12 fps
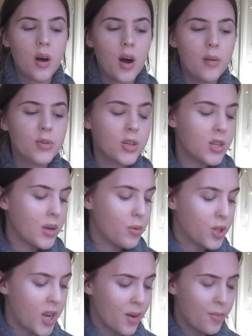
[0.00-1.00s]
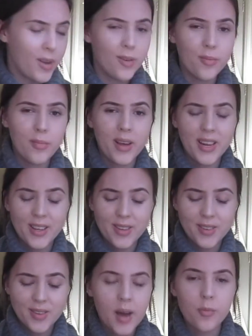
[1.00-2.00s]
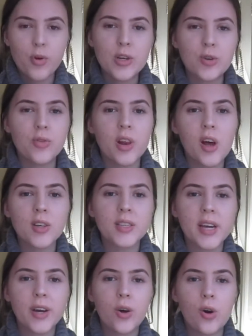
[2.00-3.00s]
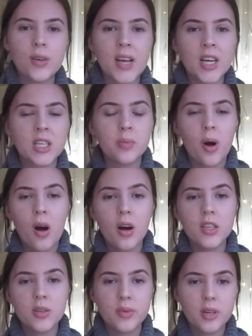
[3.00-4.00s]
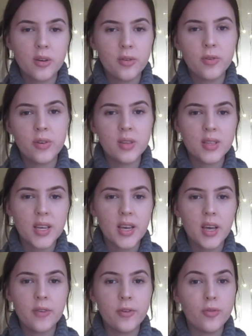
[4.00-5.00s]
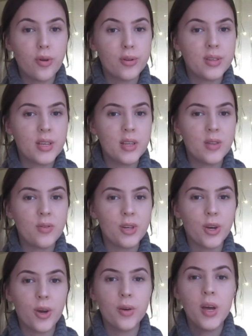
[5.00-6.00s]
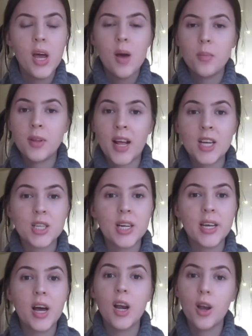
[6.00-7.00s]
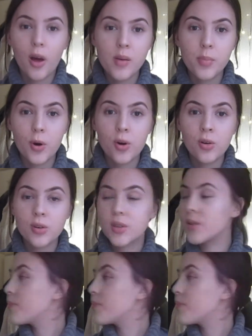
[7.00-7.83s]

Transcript: I'm just going to double check my, my list. I'm pretty sure the last thing I got is actually behind me. I don't know if you can see it if you noticed it in this video. But it's actually a light box.